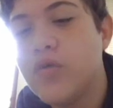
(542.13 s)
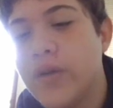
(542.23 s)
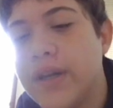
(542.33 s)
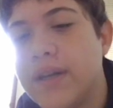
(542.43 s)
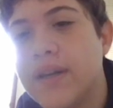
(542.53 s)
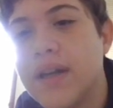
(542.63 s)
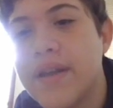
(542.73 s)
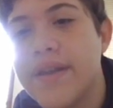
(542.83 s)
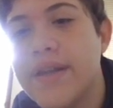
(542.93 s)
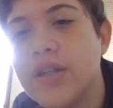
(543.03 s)
between
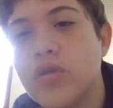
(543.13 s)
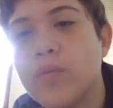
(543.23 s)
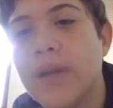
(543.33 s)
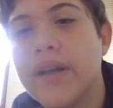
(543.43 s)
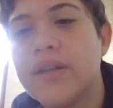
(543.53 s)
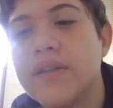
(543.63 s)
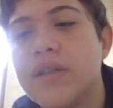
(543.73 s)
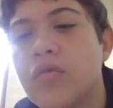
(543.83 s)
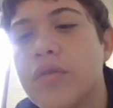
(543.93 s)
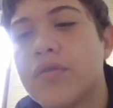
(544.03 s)
these 2 players.
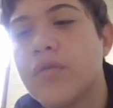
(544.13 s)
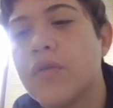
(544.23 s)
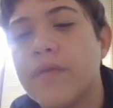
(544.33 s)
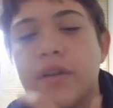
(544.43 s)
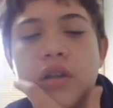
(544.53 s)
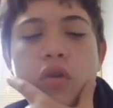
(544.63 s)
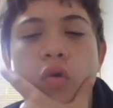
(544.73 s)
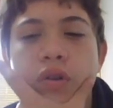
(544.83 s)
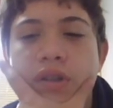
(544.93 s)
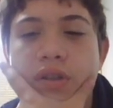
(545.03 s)
This was one of the
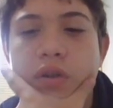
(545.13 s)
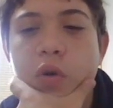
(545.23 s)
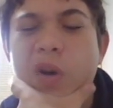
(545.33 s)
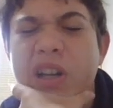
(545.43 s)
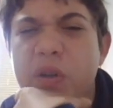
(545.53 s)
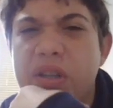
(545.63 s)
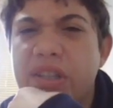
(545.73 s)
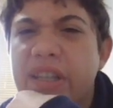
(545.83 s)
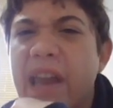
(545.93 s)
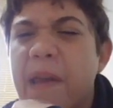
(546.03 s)
low
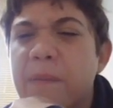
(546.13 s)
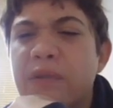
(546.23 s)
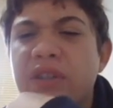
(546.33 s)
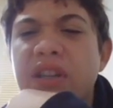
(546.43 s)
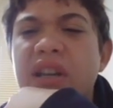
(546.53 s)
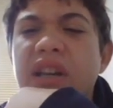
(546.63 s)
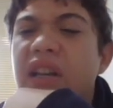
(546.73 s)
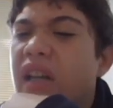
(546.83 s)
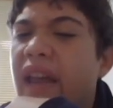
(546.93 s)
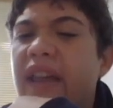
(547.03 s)
accuracy games.
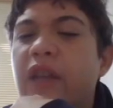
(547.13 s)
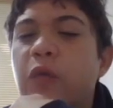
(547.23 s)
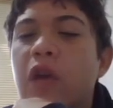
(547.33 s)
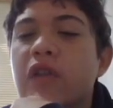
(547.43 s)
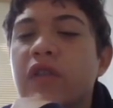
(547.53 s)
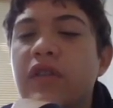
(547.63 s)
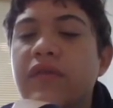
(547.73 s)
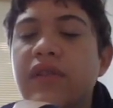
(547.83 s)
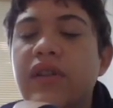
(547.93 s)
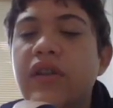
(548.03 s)
It wasn't
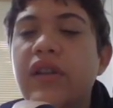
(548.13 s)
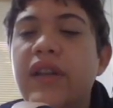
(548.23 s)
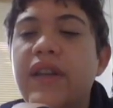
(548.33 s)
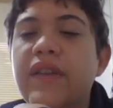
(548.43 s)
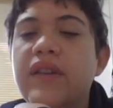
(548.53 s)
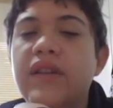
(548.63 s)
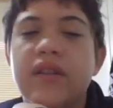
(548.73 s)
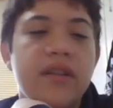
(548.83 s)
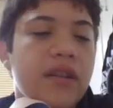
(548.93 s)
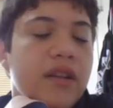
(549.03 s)
even nearly in
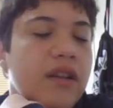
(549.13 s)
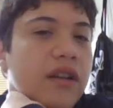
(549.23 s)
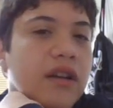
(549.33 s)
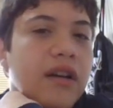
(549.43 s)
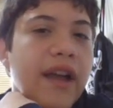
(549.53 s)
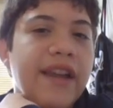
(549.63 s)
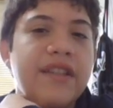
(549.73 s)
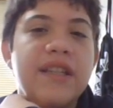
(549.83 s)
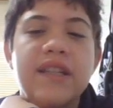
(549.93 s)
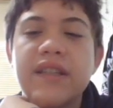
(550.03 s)
the
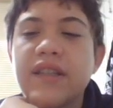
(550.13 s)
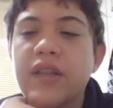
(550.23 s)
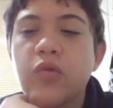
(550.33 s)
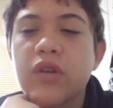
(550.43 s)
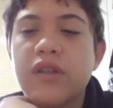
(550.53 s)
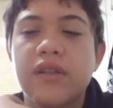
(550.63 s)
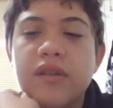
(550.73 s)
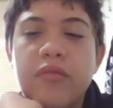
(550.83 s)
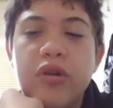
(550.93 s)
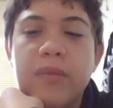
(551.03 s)
80s. It
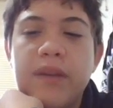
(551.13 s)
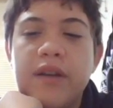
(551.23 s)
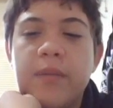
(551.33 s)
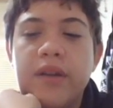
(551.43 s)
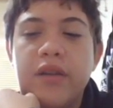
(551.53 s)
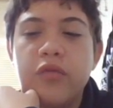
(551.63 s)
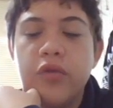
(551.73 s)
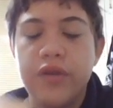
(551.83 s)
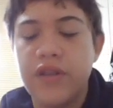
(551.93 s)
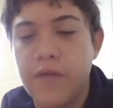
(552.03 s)
was one player played
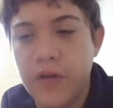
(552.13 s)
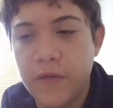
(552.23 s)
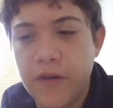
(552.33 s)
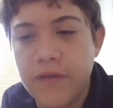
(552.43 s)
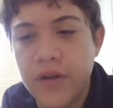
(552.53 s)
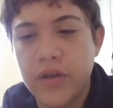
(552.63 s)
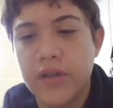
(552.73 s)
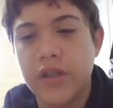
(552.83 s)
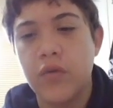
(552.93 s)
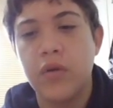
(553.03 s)
with 75
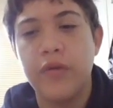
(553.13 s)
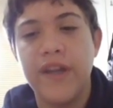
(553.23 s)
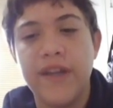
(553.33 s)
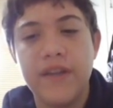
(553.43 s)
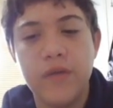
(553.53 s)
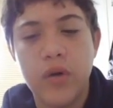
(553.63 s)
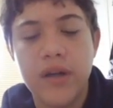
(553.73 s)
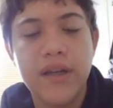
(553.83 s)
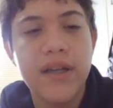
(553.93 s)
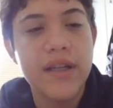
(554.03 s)
accuracy, one with
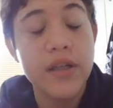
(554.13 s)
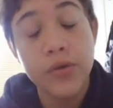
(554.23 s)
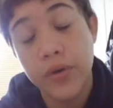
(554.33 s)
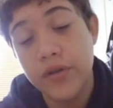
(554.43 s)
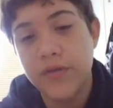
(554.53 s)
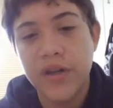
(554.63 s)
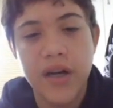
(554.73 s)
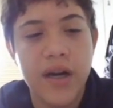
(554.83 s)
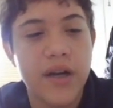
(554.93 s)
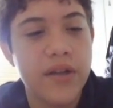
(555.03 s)
81. So it's very
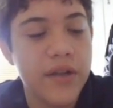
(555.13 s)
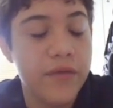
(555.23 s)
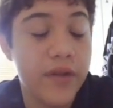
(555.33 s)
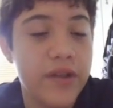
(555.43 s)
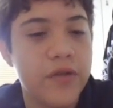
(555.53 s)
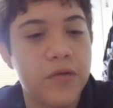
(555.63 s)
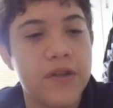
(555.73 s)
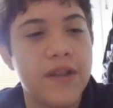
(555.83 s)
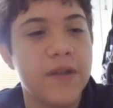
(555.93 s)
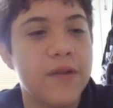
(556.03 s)
hard and very
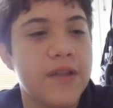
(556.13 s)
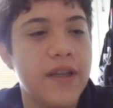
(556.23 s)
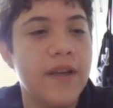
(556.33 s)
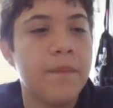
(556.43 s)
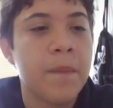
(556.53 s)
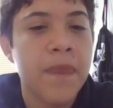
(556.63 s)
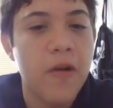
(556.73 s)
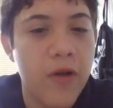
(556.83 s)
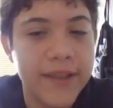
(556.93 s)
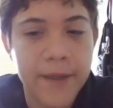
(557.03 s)
interesting to see
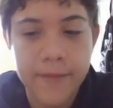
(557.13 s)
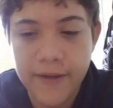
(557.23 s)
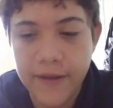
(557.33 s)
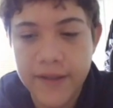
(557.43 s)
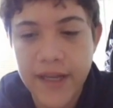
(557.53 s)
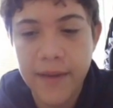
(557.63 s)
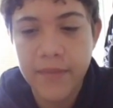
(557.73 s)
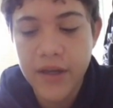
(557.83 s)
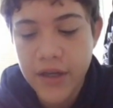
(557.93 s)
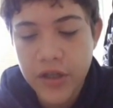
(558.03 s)
what happened in this
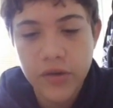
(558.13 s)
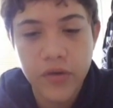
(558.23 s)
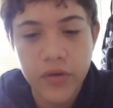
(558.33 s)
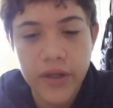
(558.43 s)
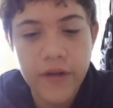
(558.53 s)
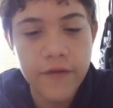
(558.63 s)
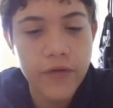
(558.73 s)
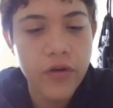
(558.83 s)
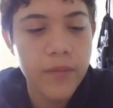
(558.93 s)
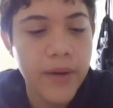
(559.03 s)
game. So
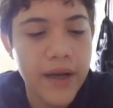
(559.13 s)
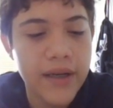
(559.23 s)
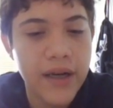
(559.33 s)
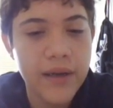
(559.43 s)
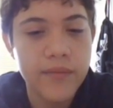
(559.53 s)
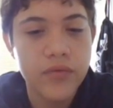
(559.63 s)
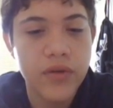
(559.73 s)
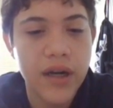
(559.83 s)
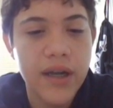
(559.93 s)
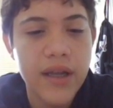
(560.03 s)
e4 by
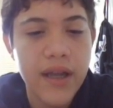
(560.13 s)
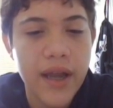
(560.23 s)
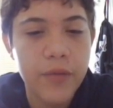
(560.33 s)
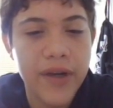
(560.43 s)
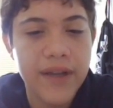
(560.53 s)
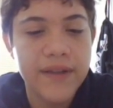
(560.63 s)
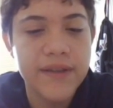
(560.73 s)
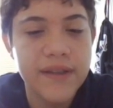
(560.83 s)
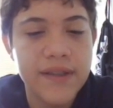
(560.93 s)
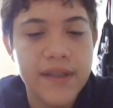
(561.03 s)
Nakamura, and we get the
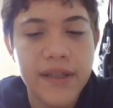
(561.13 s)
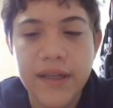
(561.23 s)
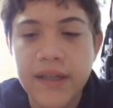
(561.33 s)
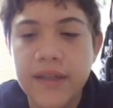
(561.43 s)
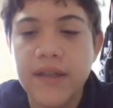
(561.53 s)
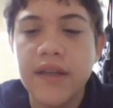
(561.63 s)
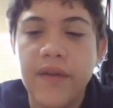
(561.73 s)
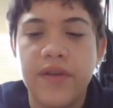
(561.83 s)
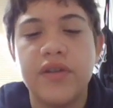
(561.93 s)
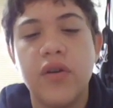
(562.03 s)
Sicilian.
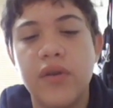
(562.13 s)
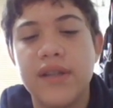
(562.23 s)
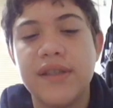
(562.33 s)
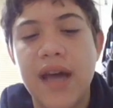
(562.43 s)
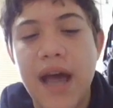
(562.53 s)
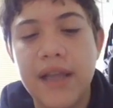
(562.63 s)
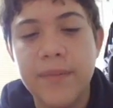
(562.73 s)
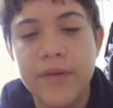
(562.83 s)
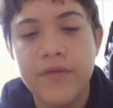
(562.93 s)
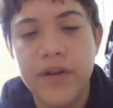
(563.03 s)
This is known as the
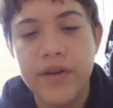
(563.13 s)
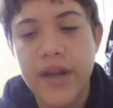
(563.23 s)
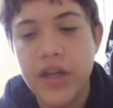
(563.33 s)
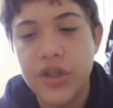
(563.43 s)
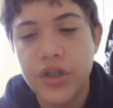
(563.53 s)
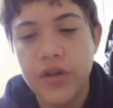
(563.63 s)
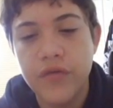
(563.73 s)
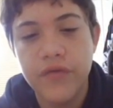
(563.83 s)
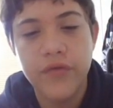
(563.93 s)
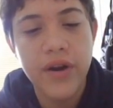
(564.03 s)
Alpine variation.
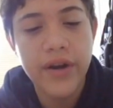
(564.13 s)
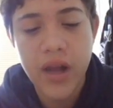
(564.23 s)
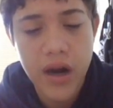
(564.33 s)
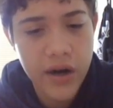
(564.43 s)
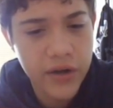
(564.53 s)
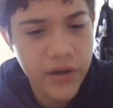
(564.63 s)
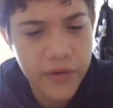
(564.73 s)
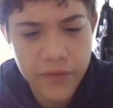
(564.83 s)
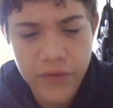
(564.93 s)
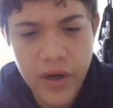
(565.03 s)
Very hard
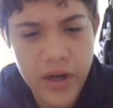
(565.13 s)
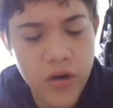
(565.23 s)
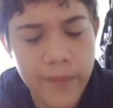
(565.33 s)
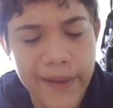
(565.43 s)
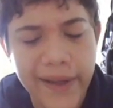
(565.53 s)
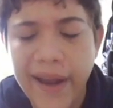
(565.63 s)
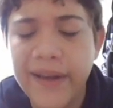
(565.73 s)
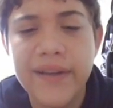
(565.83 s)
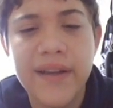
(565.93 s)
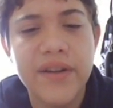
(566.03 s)
and very
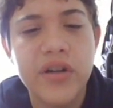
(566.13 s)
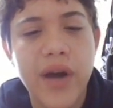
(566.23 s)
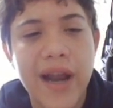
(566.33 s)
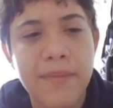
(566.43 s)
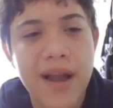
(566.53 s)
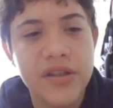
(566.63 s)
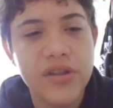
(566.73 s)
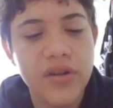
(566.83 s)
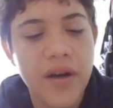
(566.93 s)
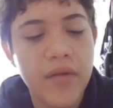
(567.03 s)
complicated at the
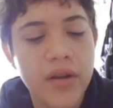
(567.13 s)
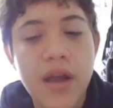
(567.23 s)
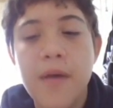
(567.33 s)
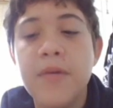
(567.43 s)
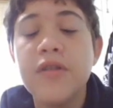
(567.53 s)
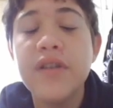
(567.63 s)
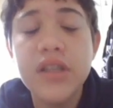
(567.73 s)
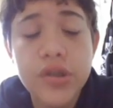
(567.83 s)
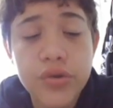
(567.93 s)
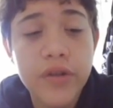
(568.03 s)
grandmaster level, but
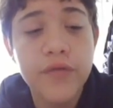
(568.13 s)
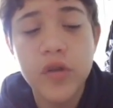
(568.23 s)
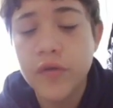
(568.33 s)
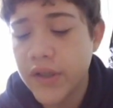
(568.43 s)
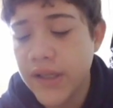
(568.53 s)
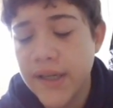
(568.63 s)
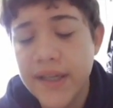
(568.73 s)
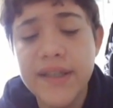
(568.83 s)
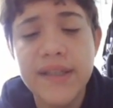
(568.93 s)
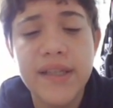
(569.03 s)
very straightforward and
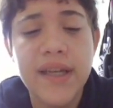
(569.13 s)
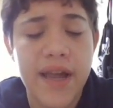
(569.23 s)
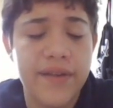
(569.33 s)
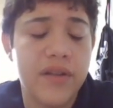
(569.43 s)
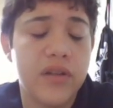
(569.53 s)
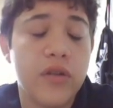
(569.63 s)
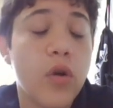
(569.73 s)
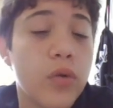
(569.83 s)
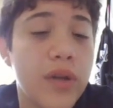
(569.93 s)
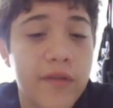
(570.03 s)
easy at the
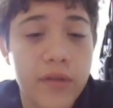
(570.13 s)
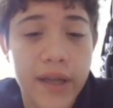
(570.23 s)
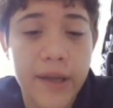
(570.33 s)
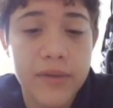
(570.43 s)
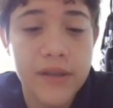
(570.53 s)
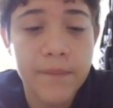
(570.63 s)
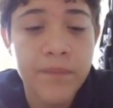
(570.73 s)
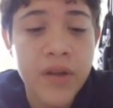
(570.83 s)
low level games.